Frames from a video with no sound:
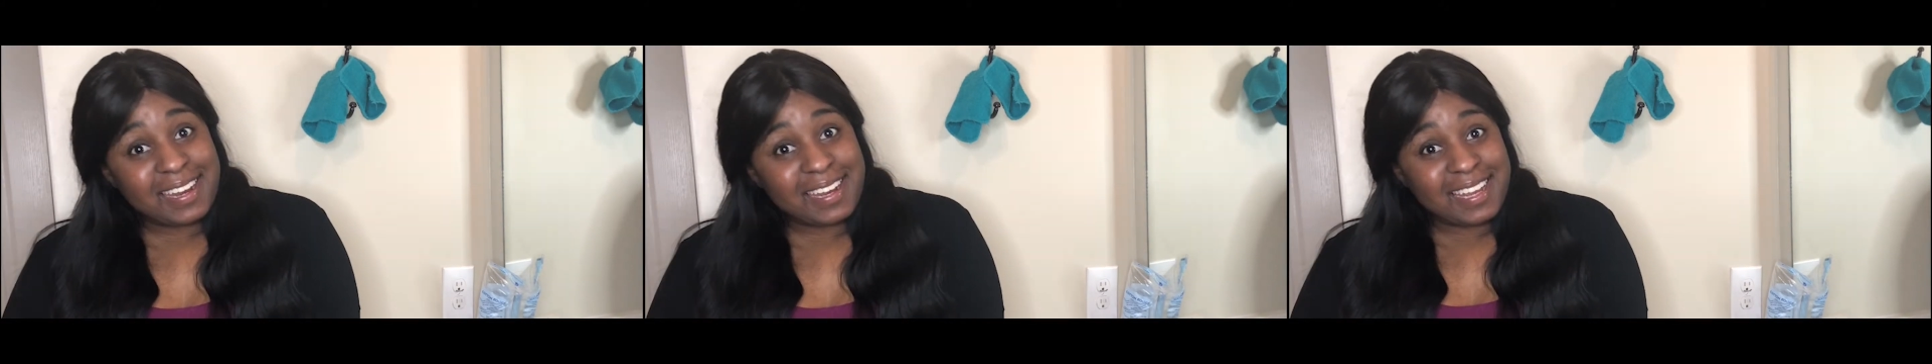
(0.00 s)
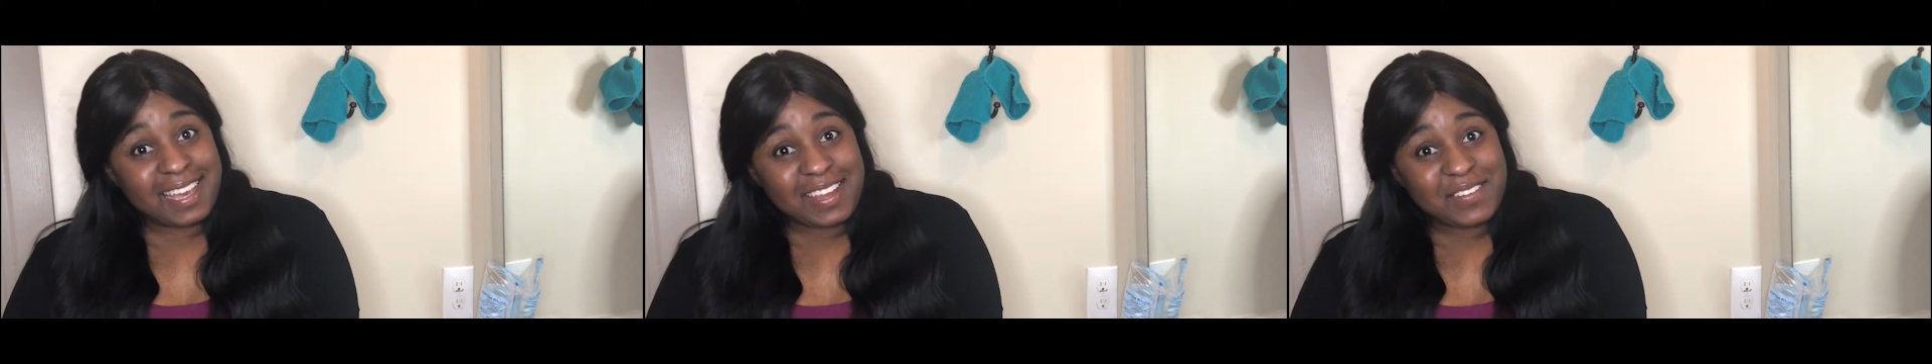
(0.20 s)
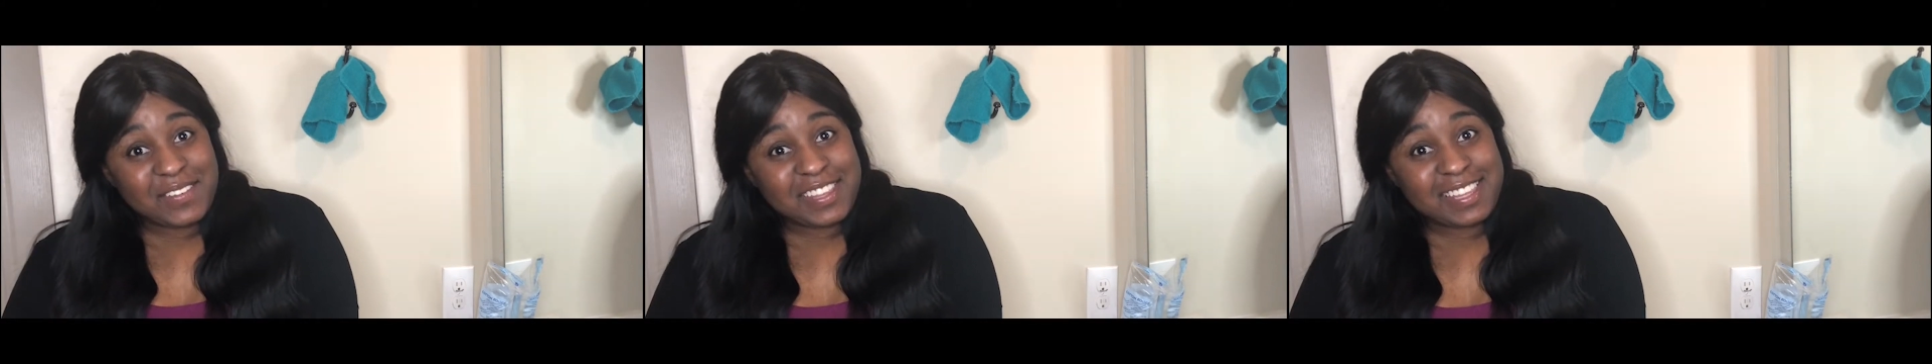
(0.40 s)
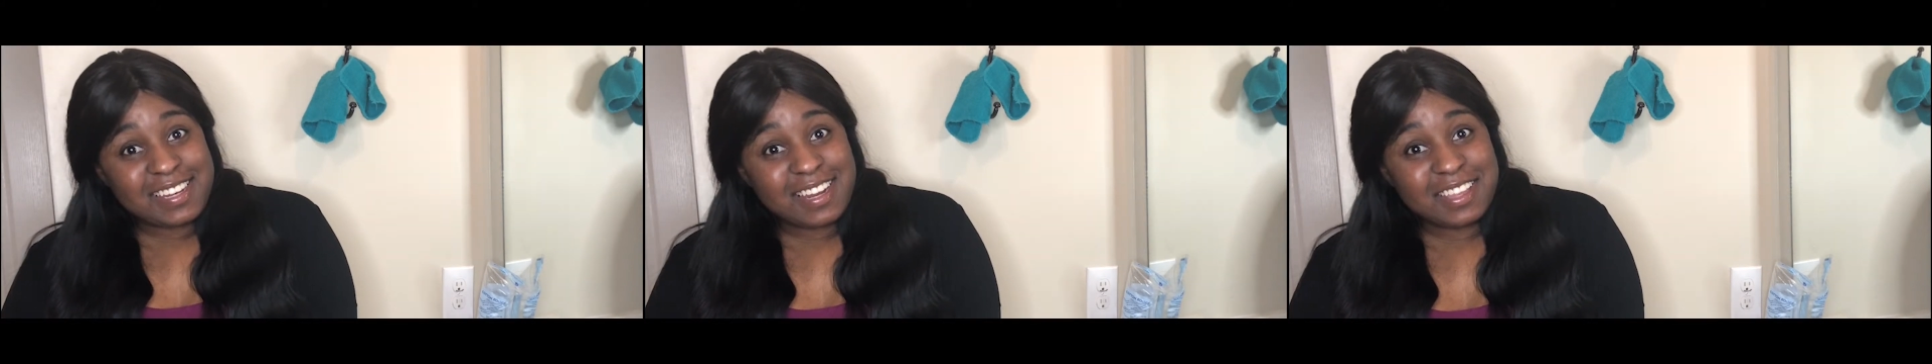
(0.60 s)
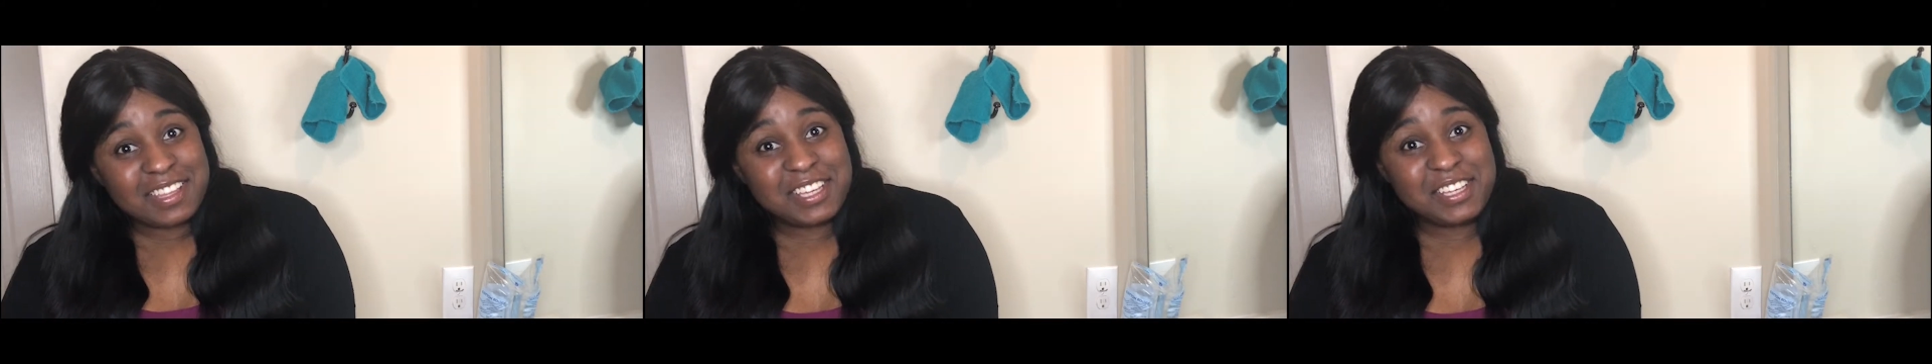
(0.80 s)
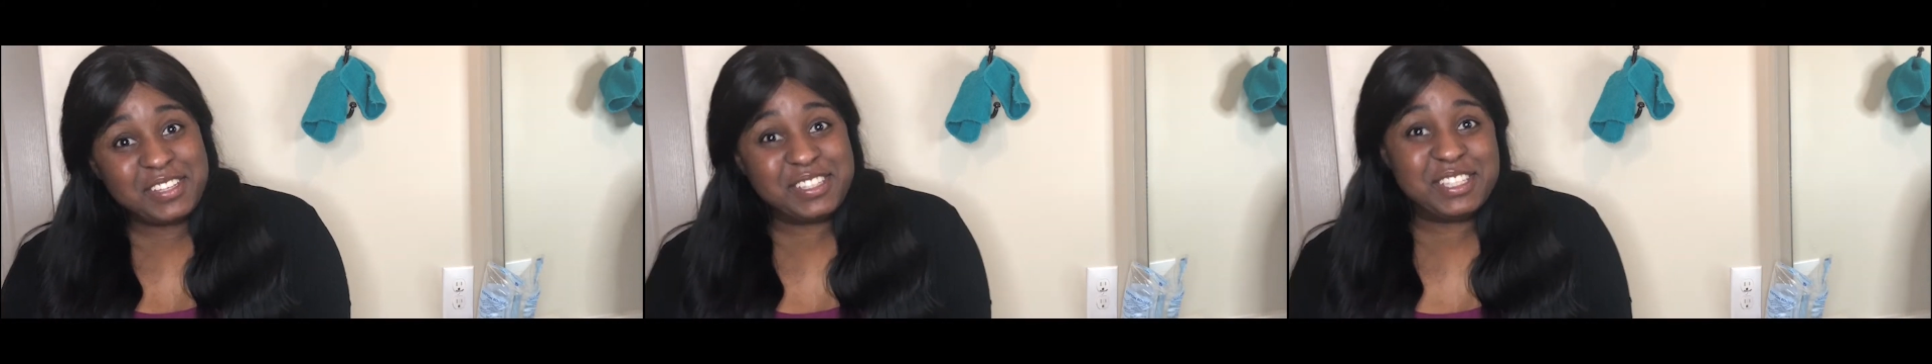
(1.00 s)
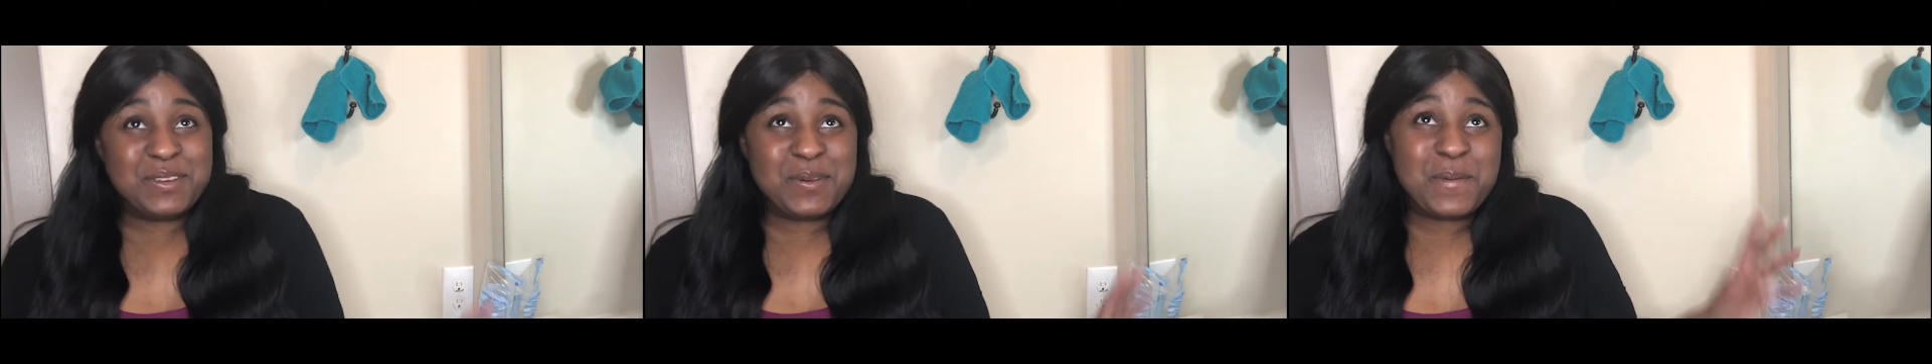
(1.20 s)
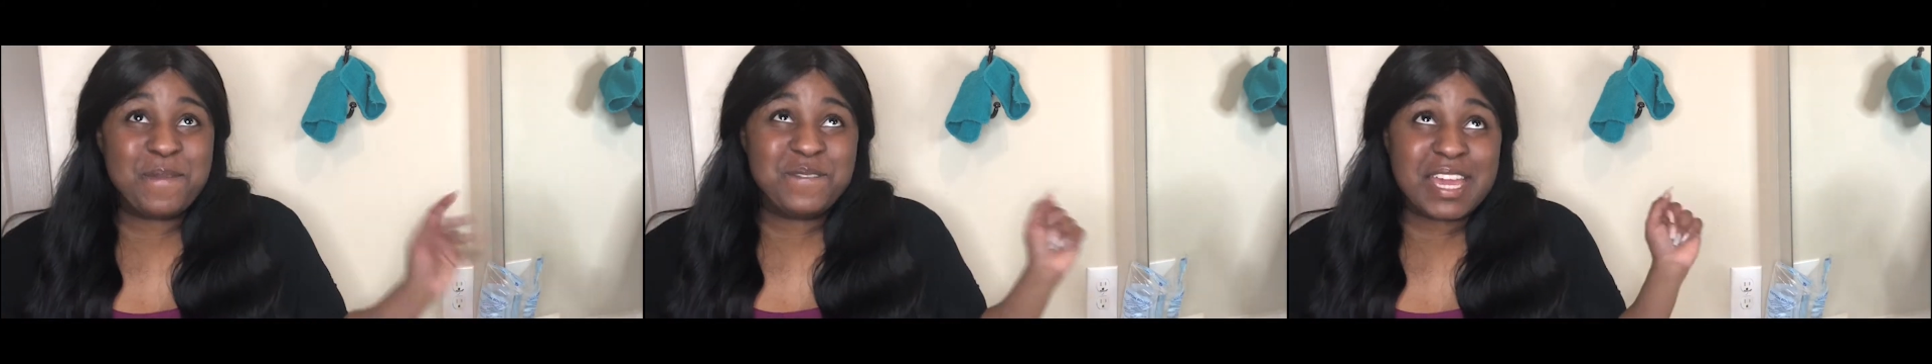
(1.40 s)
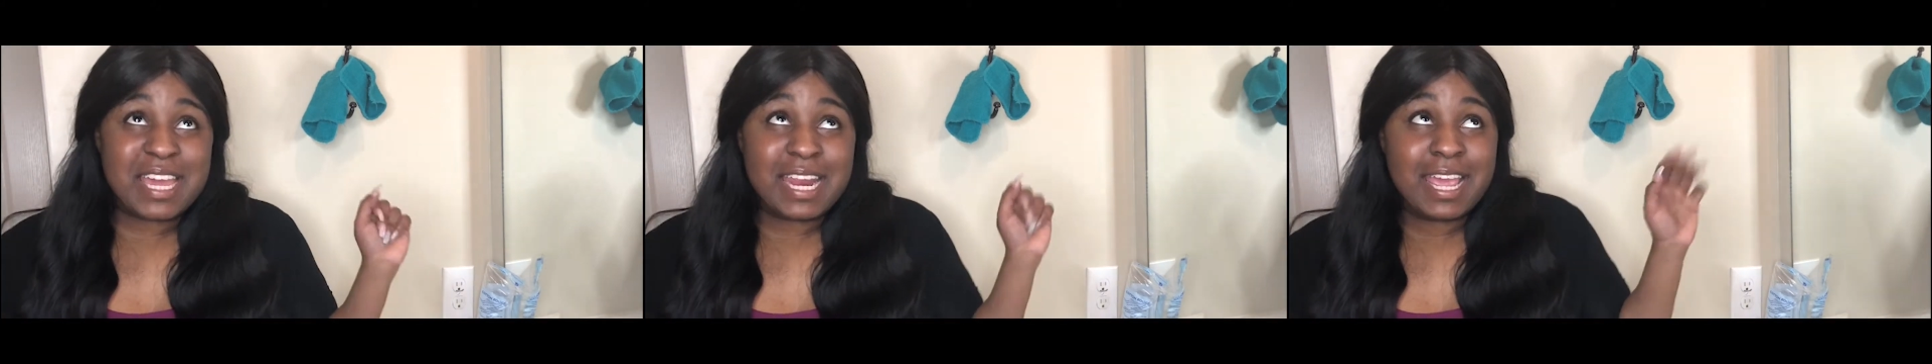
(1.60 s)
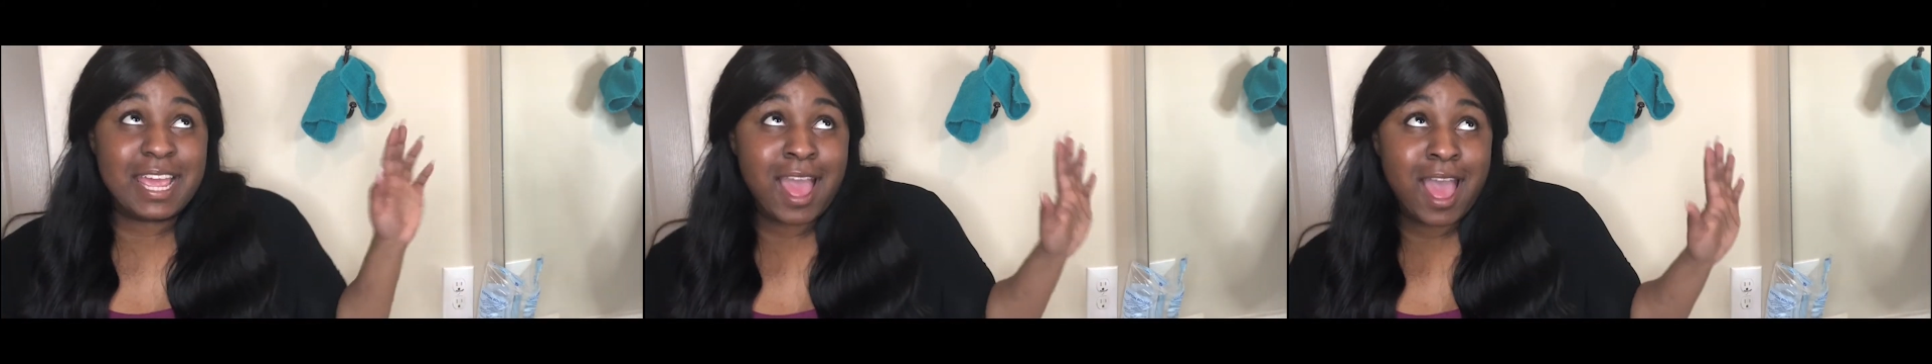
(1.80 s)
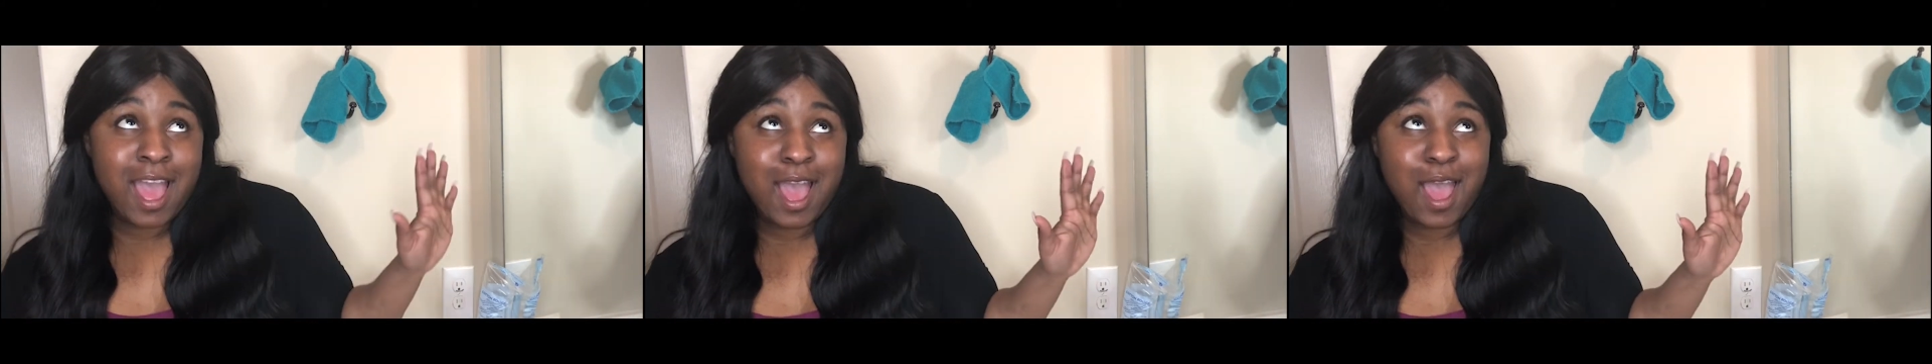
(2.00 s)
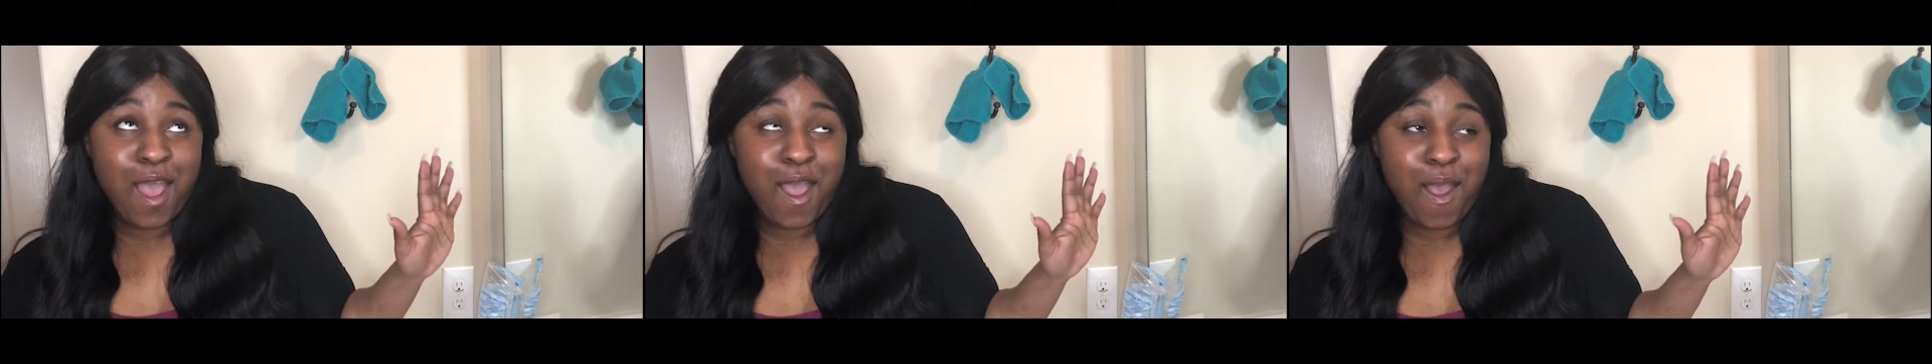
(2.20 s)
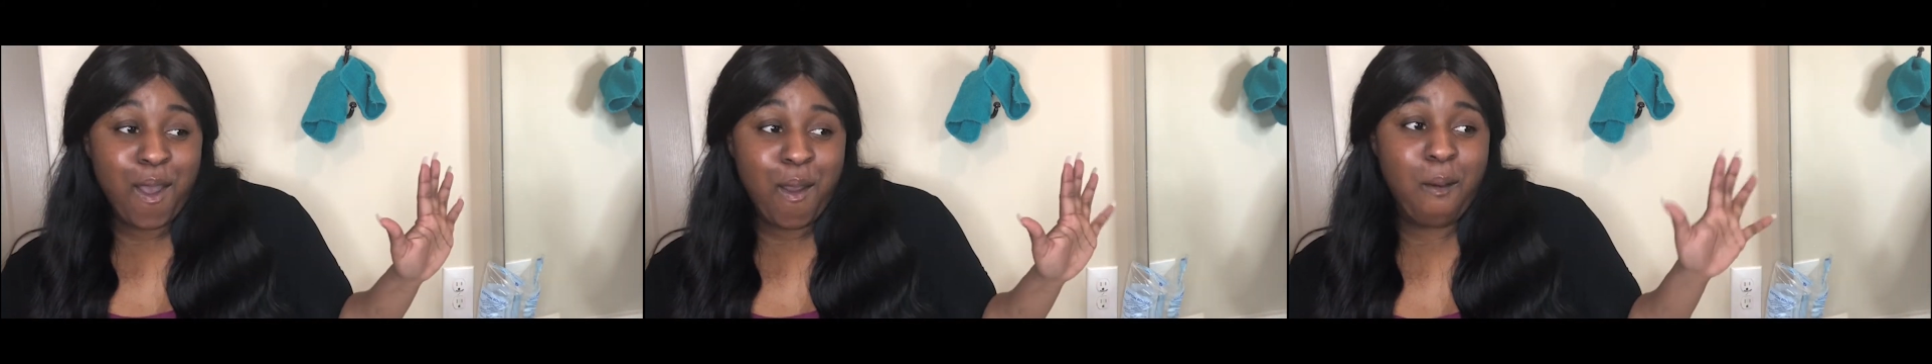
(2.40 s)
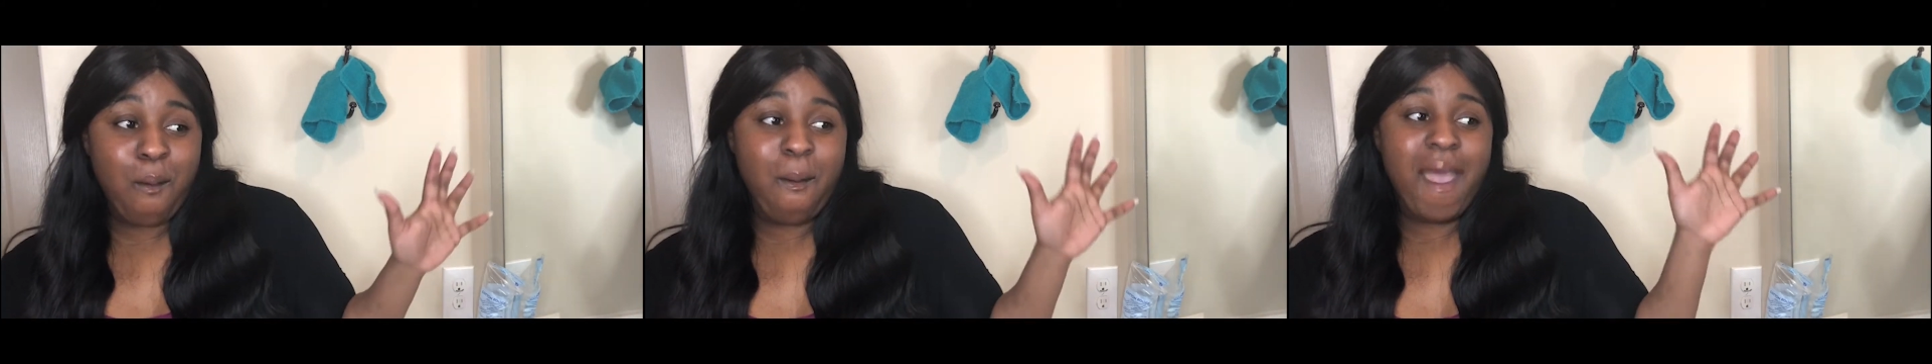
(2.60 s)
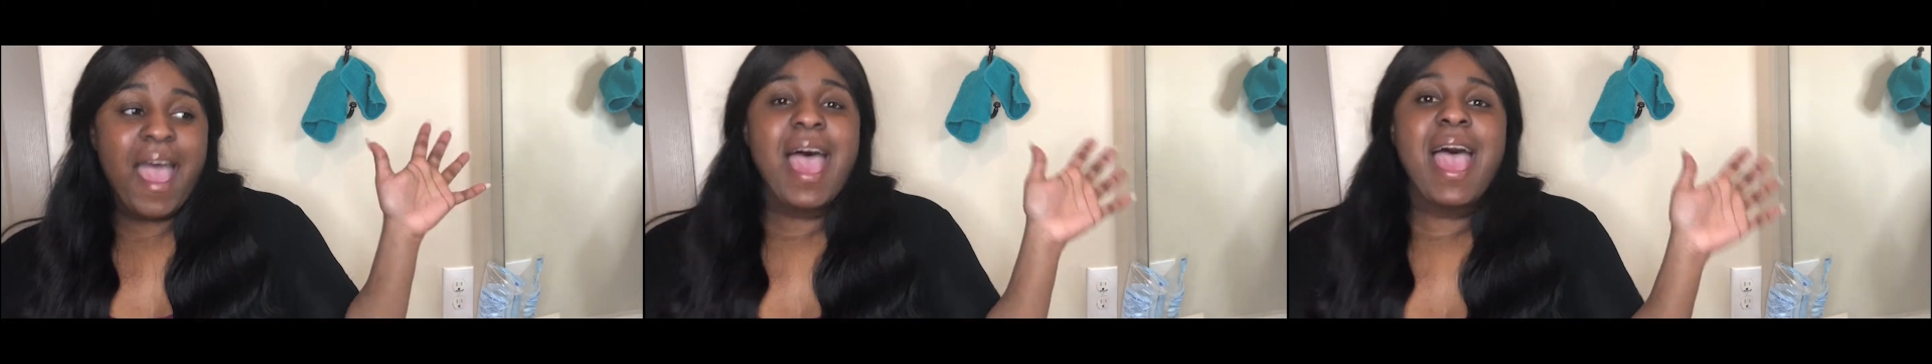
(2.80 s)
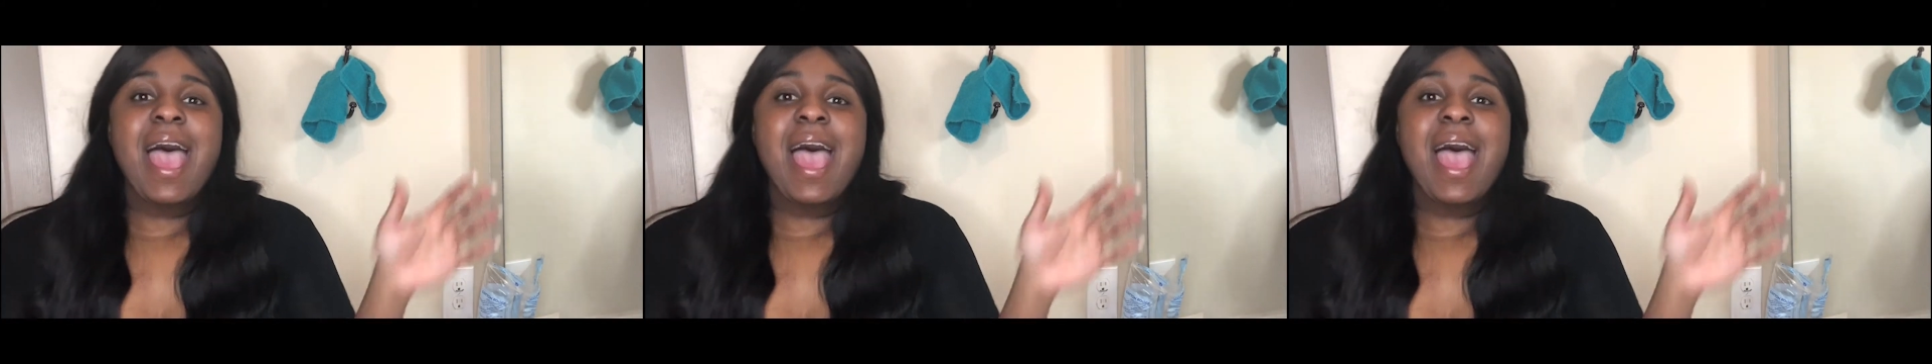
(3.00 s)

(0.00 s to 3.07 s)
it again with another YouTube video.